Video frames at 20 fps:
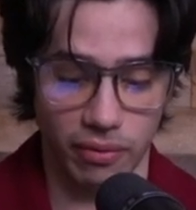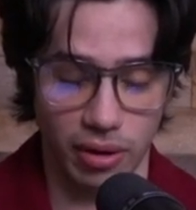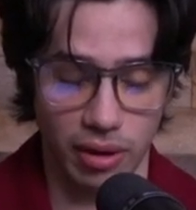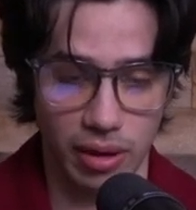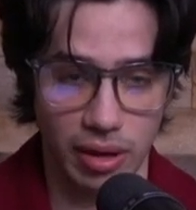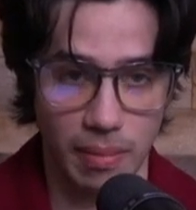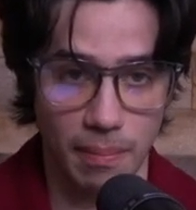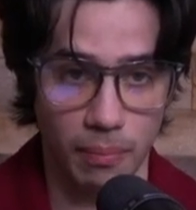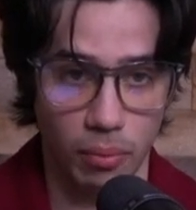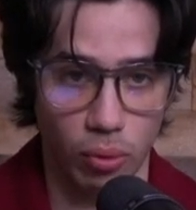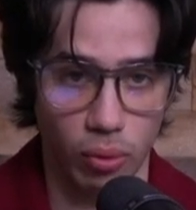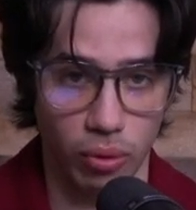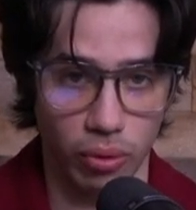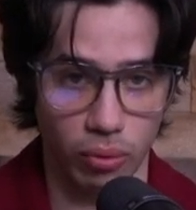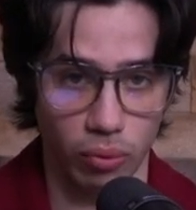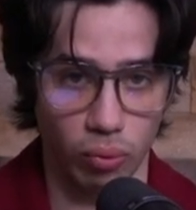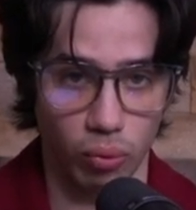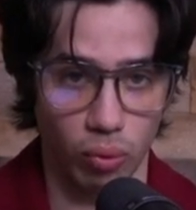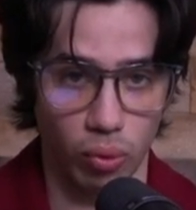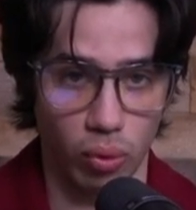important
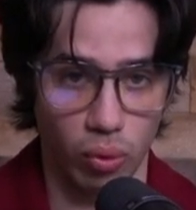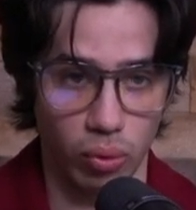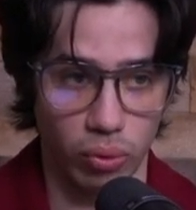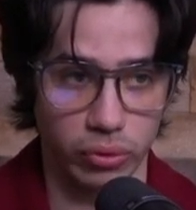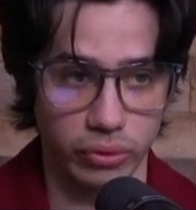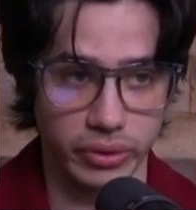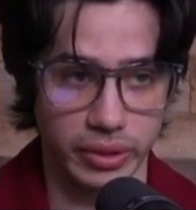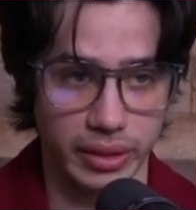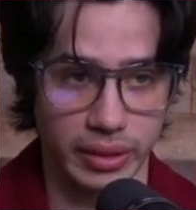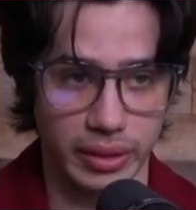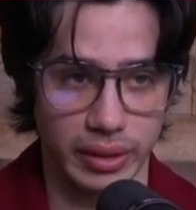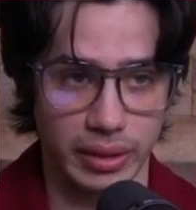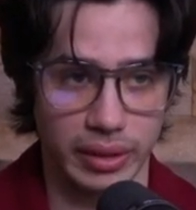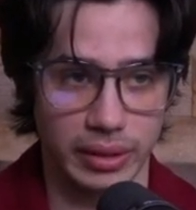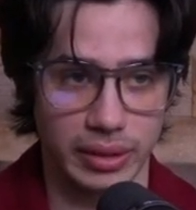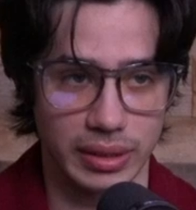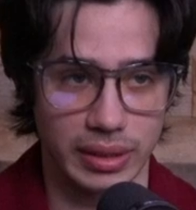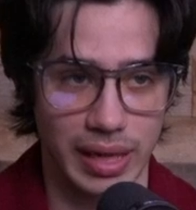roles in this,